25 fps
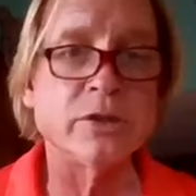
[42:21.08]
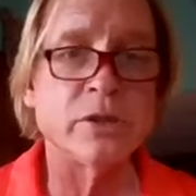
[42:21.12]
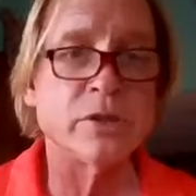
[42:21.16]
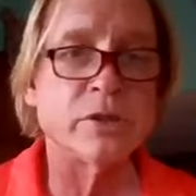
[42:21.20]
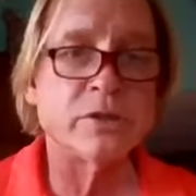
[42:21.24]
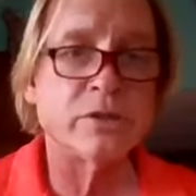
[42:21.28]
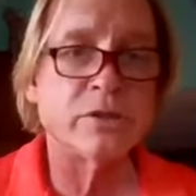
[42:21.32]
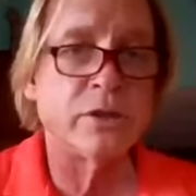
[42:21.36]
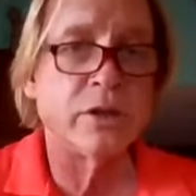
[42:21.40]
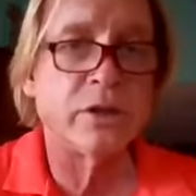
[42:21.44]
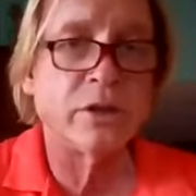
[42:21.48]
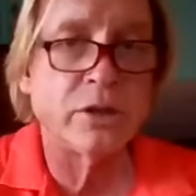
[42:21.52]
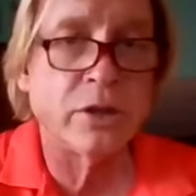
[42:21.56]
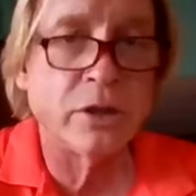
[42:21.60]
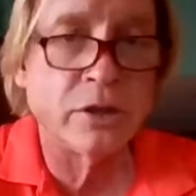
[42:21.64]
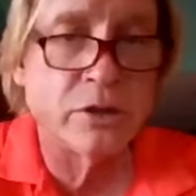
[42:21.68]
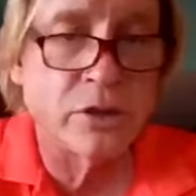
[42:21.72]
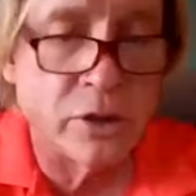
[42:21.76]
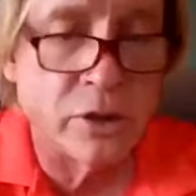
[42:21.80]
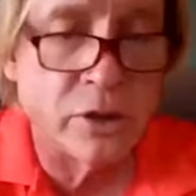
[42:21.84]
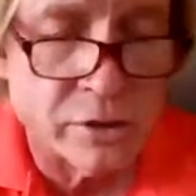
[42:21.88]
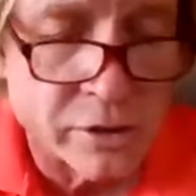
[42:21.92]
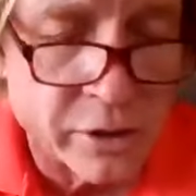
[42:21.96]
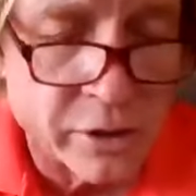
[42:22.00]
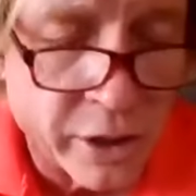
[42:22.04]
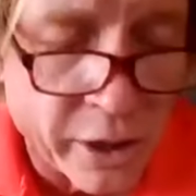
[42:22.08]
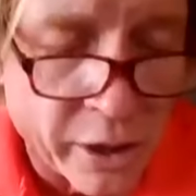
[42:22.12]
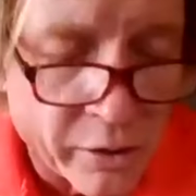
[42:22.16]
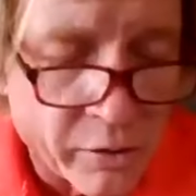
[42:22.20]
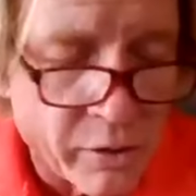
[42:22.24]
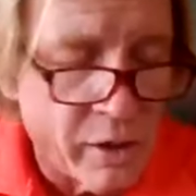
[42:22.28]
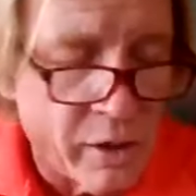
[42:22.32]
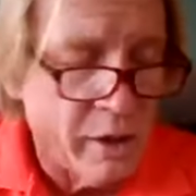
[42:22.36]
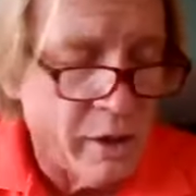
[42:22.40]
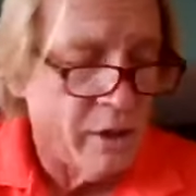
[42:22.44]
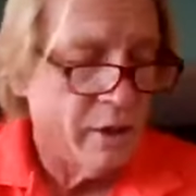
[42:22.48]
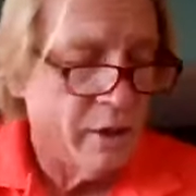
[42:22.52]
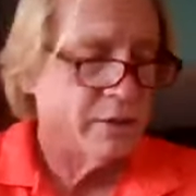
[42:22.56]
just,
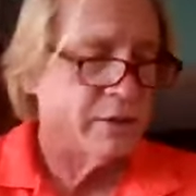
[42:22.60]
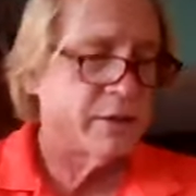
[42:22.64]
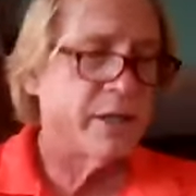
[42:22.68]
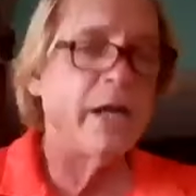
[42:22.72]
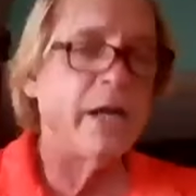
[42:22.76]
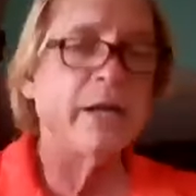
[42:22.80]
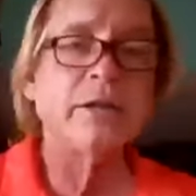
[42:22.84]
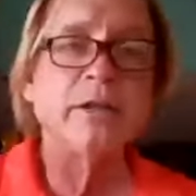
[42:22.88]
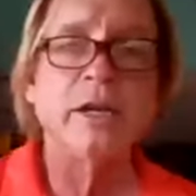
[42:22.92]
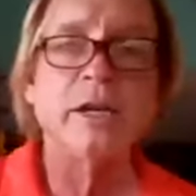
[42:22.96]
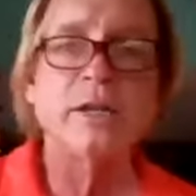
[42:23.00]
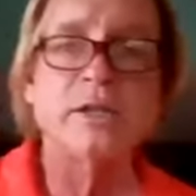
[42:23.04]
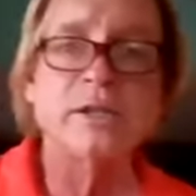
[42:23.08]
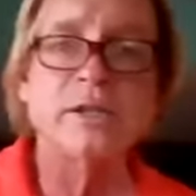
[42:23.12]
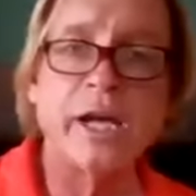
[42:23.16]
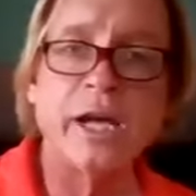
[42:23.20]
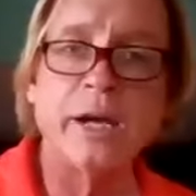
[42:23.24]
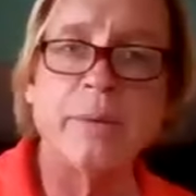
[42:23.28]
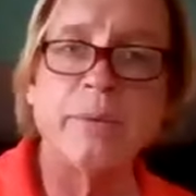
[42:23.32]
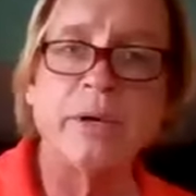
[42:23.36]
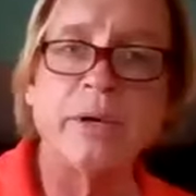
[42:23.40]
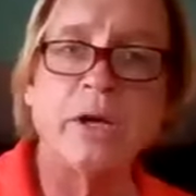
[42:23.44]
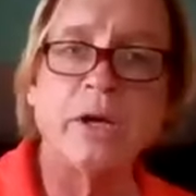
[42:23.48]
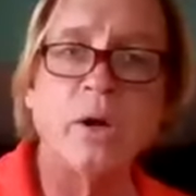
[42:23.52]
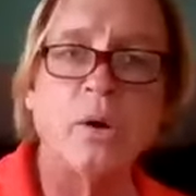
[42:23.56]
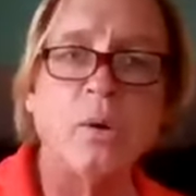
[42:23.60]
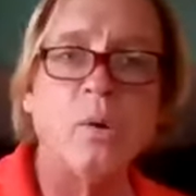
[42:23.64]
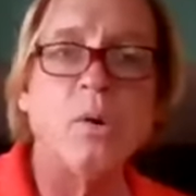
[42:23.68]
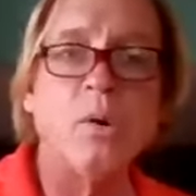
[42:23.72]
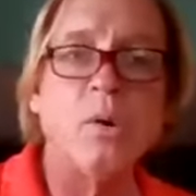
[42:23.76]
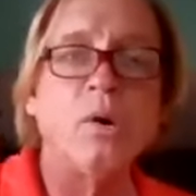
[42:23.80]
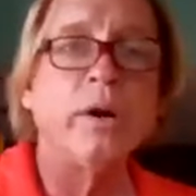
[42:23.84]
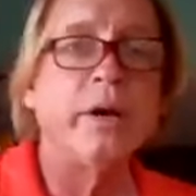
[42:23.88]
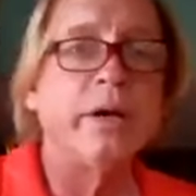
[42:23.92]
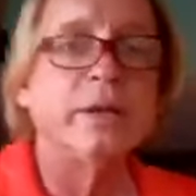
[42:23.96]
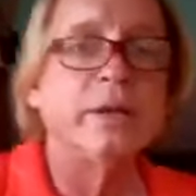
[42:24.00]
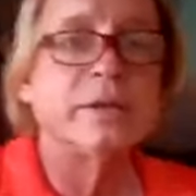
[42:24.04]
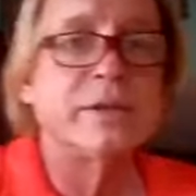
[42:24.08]
take the exam and
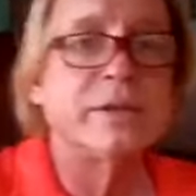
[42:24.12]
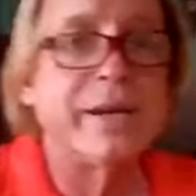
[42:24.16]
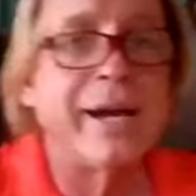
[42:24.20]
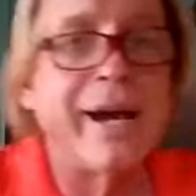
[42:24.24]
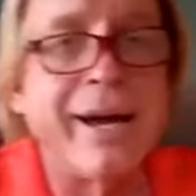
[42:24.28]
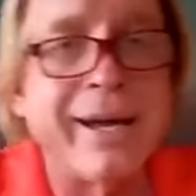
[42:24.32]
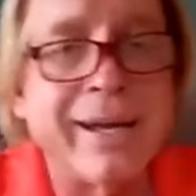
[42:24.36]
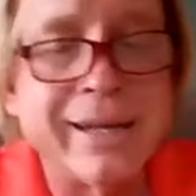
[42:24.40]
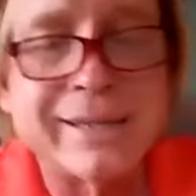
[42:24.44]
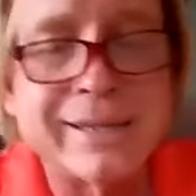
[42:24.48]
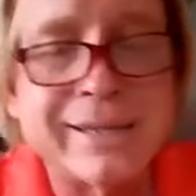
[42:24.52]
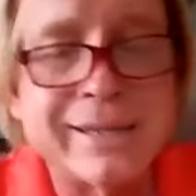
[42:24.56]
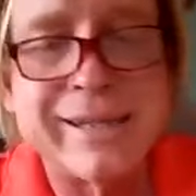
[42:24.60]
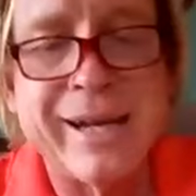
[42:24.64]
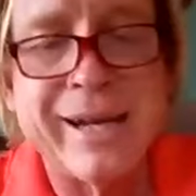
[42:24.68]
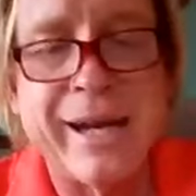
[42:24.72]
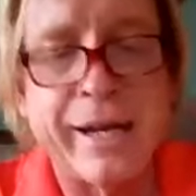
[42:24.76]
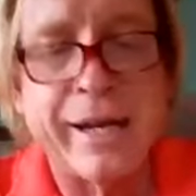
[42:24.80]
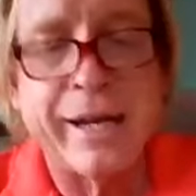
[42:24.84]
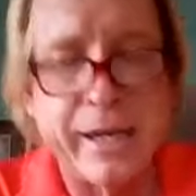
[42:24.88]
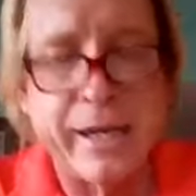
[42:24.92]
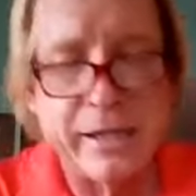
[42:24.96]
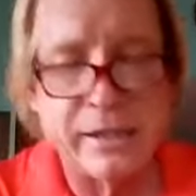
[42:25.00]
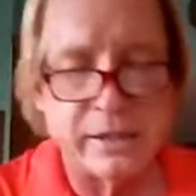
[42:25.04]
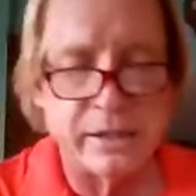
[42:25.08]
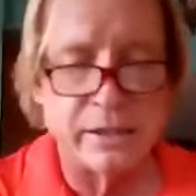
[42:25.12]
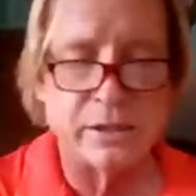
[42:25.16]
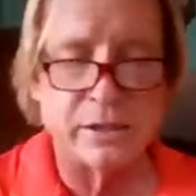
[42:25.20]
go on. It's not easy.